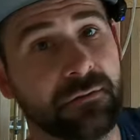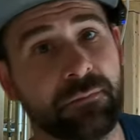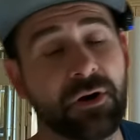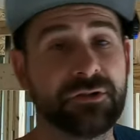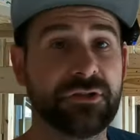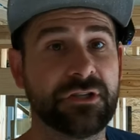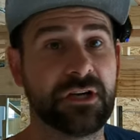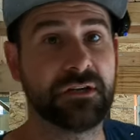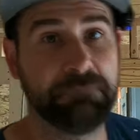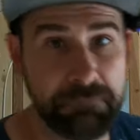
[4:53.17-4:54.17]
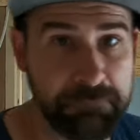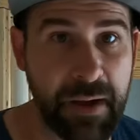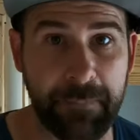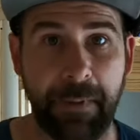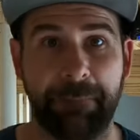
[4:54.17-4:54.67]
partridge in
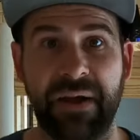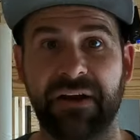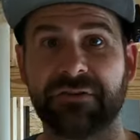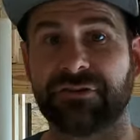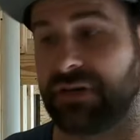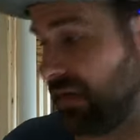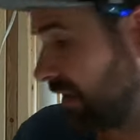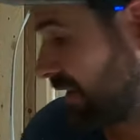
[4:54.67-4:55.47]
a pear tree.